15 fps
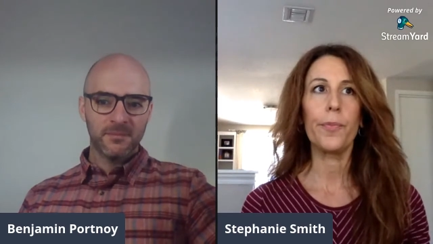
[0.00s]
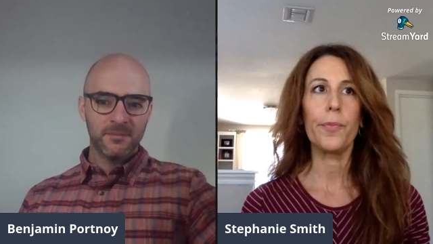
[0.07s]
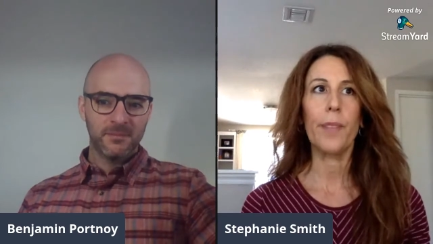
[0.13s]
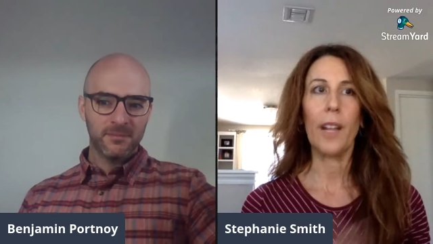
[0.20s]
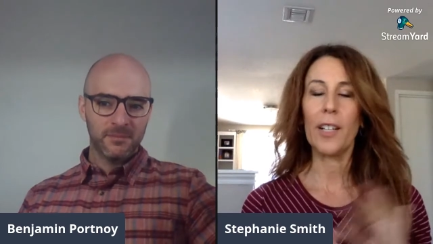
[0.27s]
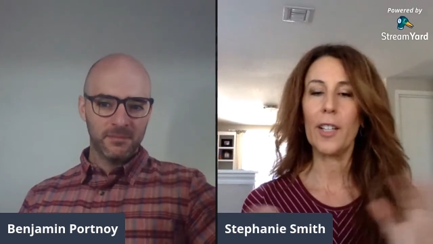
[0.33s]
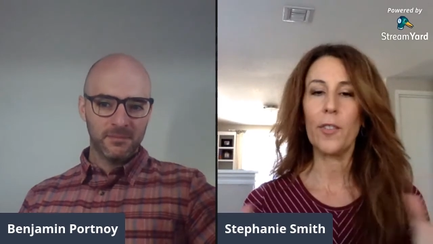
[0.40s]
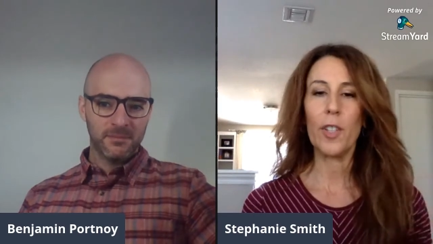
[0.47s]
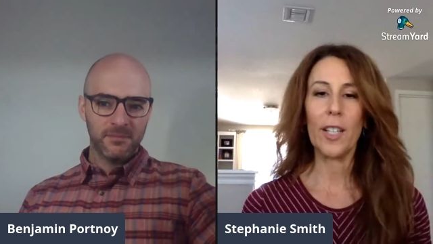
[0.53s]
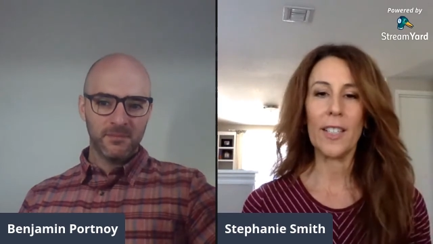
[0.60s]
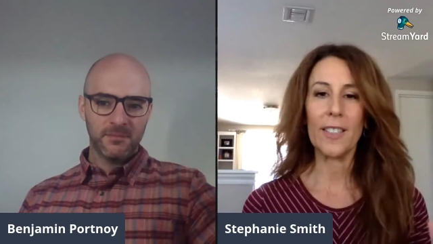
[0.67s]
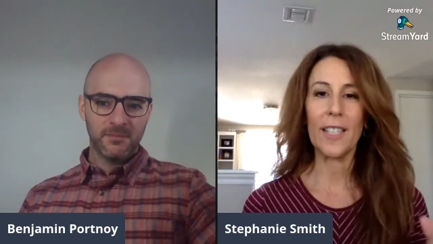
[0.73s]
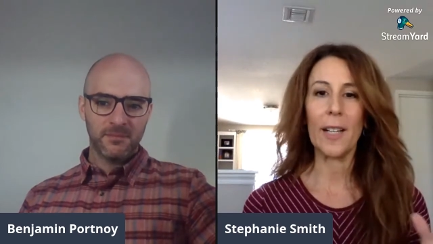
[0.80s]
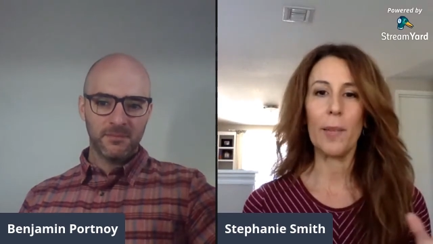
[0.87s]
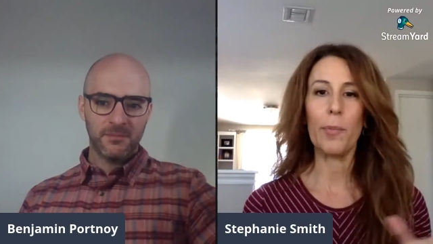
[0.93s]
Speaker 1: I'll give you an
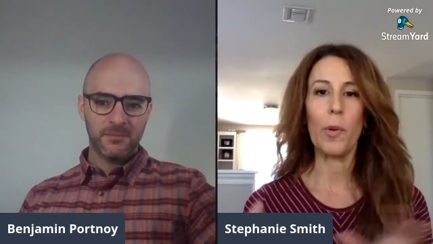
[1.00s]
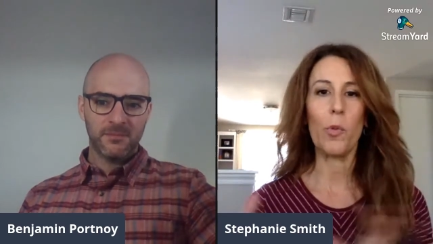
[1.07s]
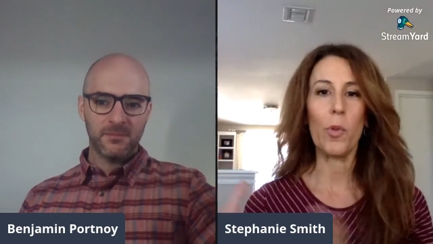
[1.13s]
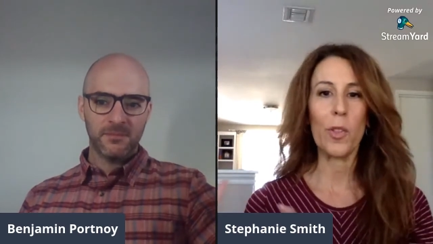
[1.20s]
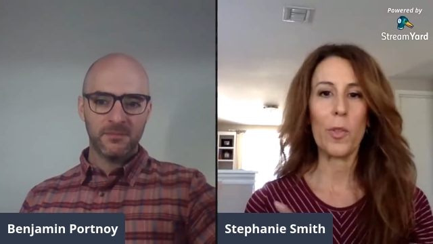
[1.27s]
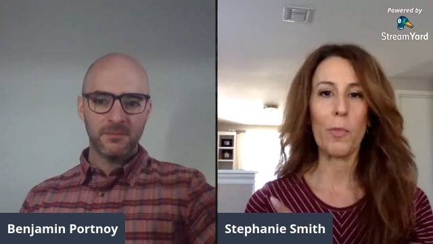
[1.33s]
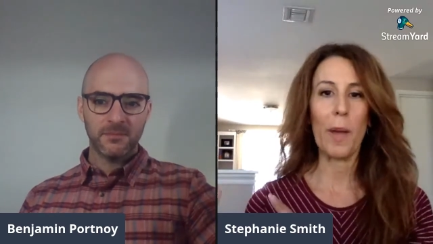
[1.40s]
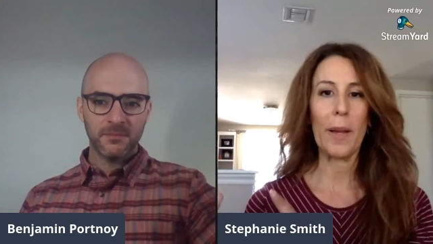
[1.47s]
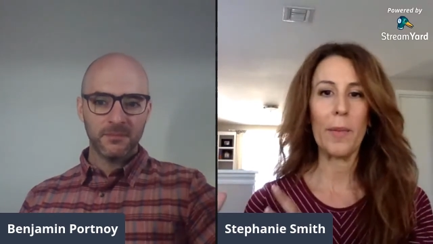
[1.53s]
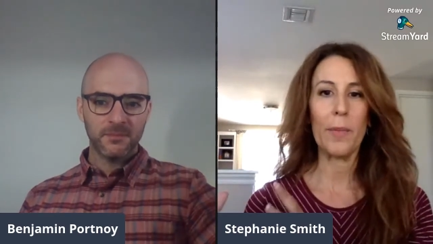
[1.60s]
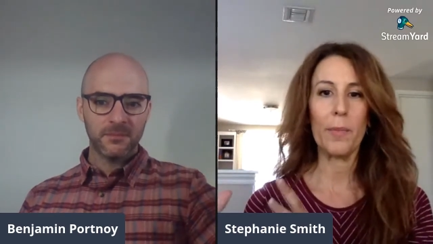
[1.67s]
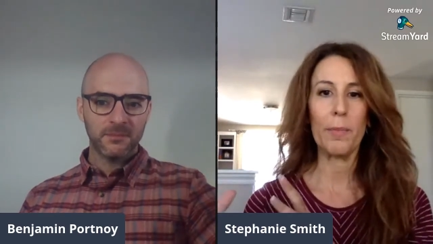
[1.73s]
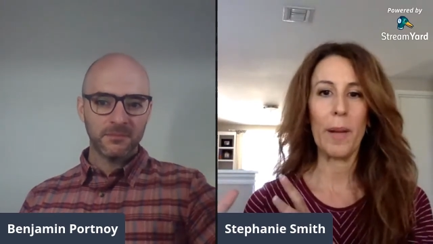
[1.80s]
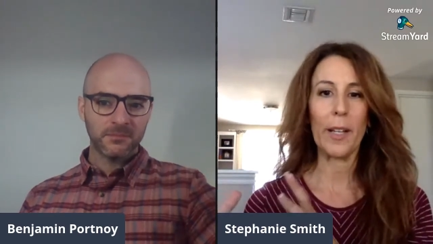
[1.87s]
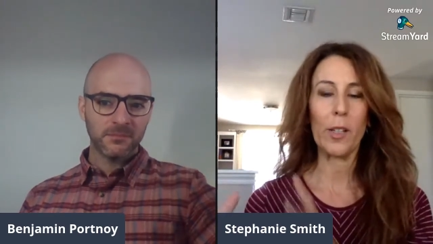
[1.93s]
example with my
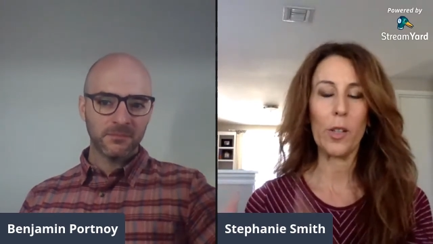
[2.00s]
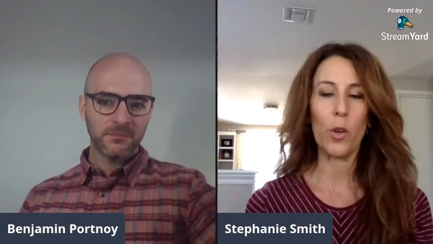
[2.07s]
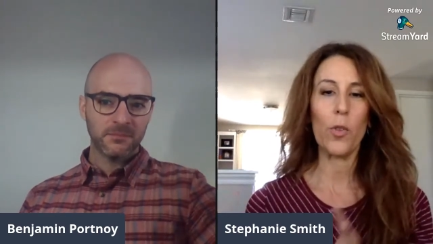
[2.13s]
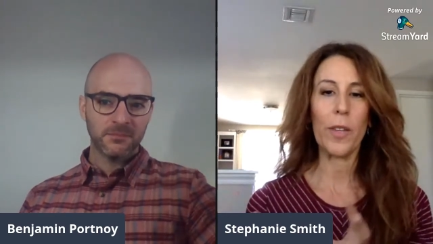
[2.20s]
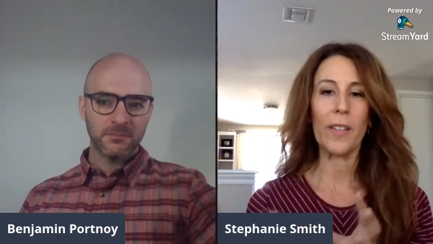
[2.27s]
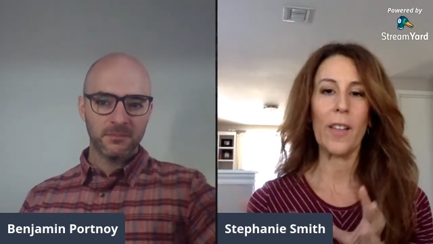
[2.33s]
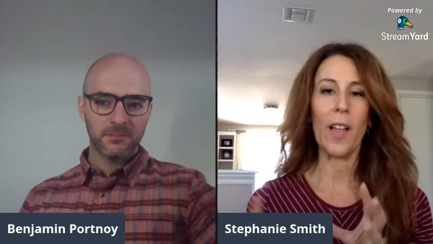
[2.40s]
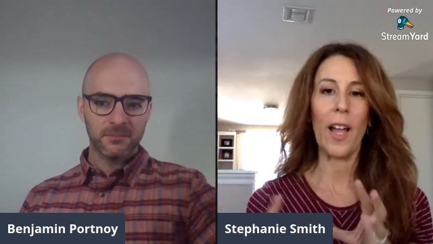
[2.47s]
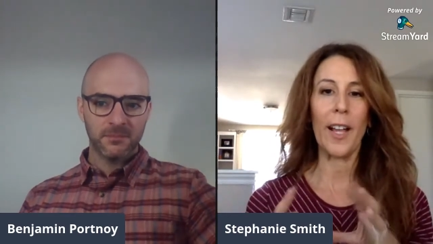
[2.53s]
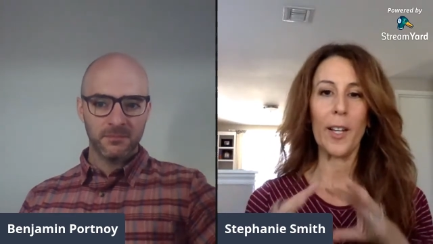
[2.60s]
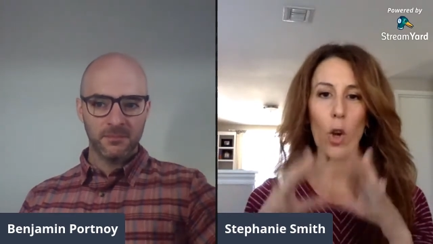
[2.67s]
my clothing line.